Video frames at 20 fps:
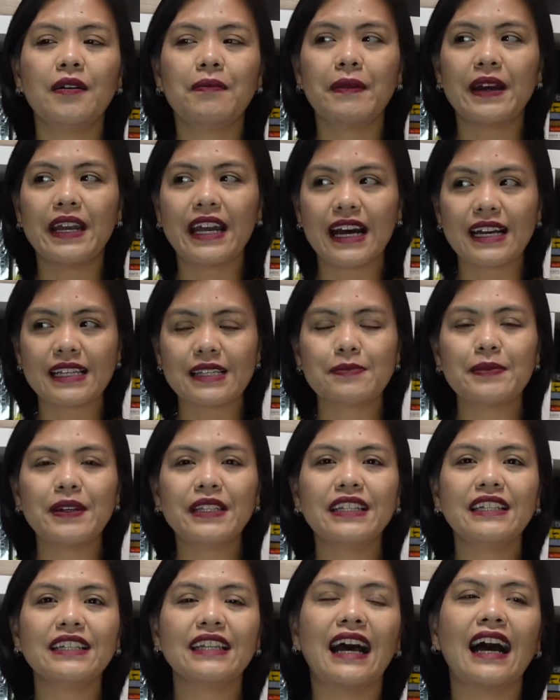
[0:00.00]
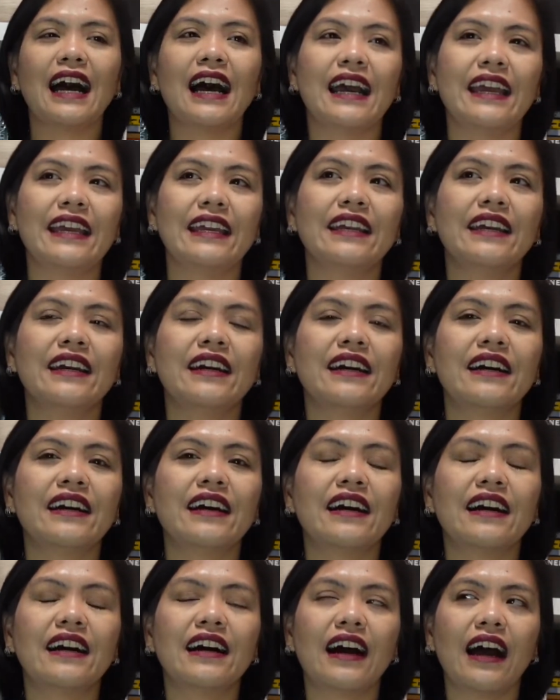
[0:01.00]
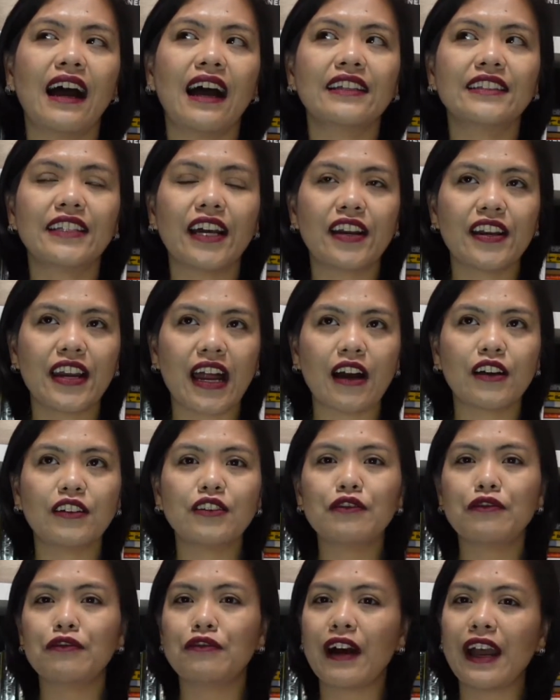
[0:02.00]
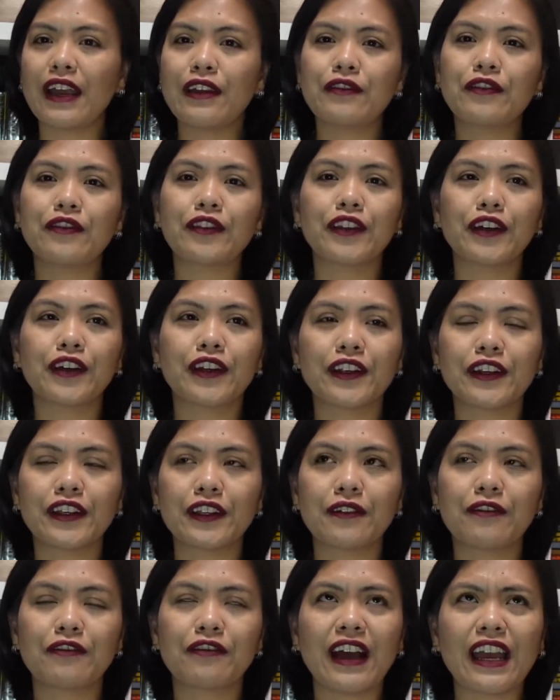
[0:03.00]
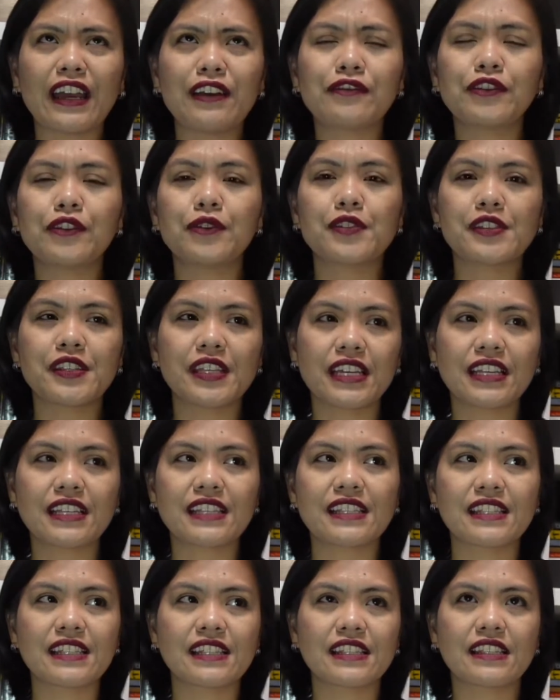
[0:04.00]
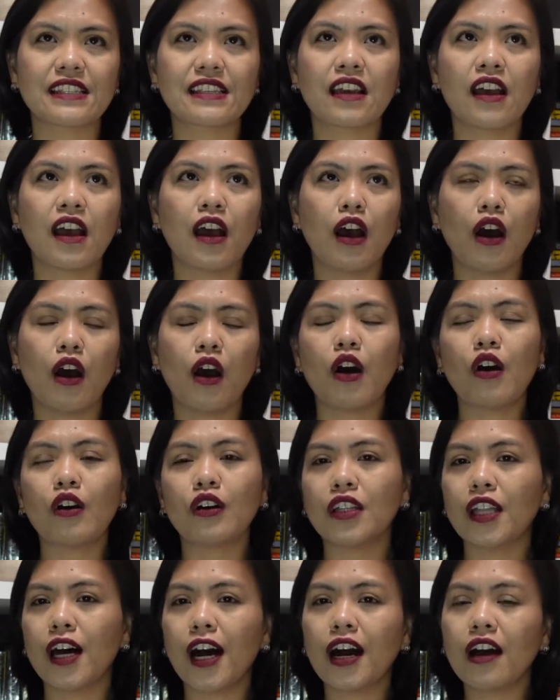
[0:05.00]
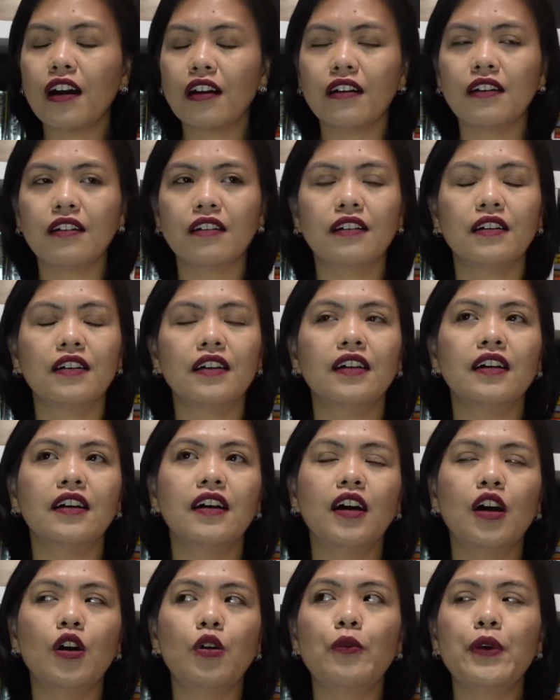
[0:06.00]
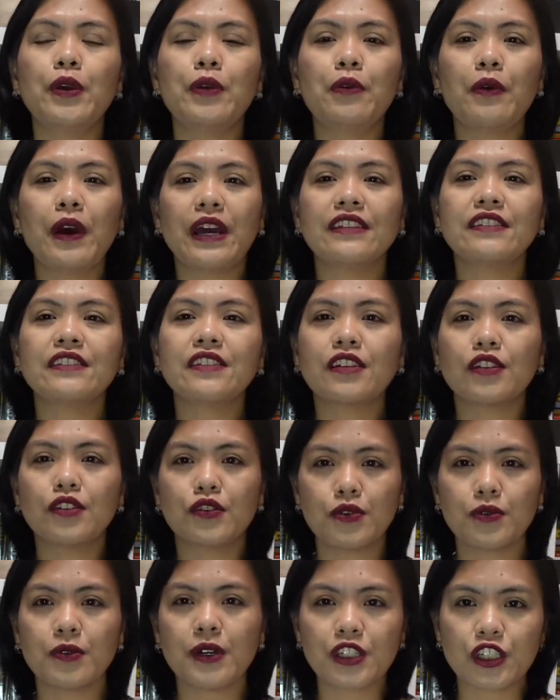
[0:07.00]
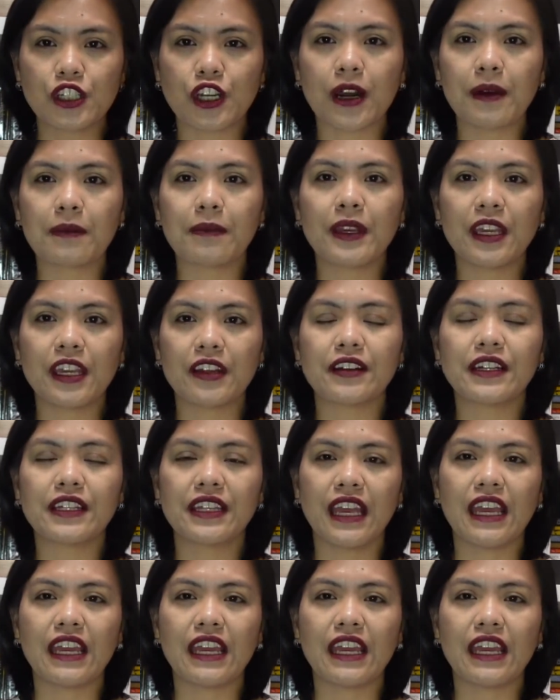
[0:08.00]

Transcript: my husband and I, at around 5 to 6 o'clock, we went to a shop here in